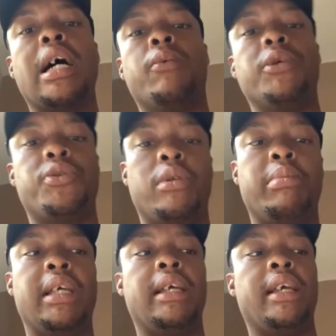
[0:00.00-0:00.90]
which will
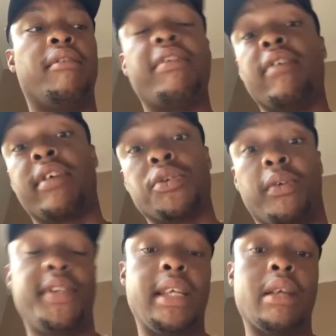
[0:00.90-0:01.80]
be in favor as
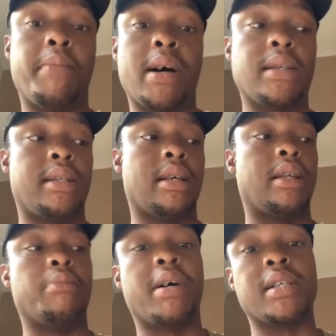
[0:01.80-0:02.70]
we've seen the past
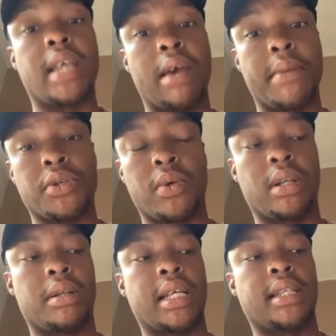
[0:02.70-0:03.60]
game as
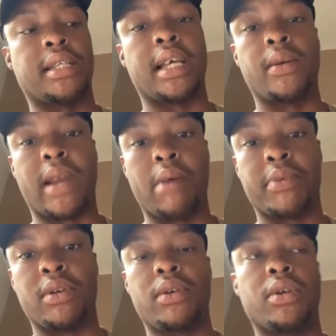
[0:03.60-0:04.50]
well. That's exactly what
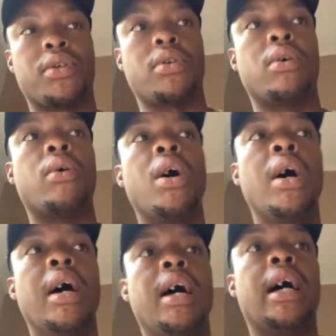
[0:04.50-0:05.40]
happened, you know. So
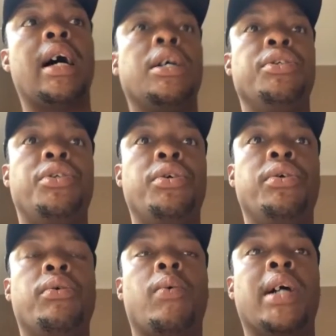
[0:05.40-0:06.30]
you
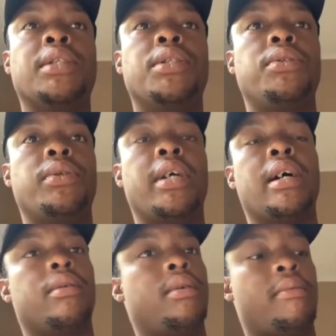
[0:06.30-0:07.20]
do want
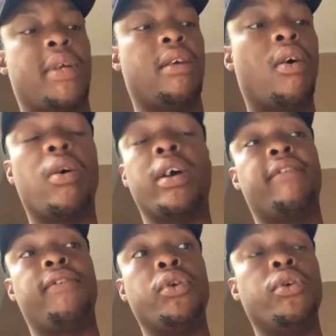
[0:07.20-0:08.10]
to, or
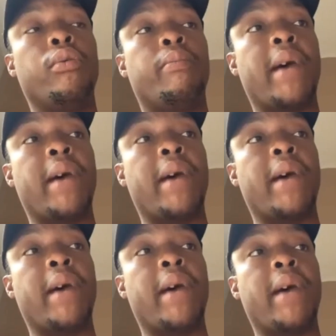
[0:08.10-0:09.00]
if you do bat,
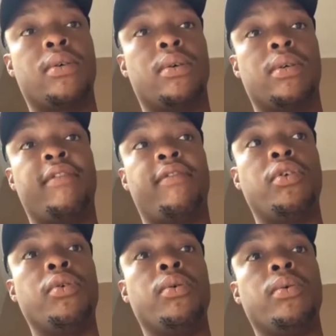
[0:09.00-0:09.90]
or if you
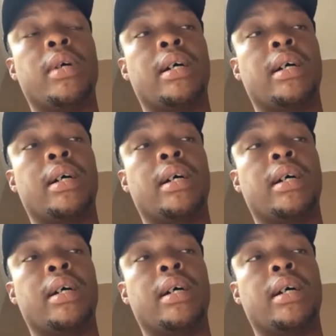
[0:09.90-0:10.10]
do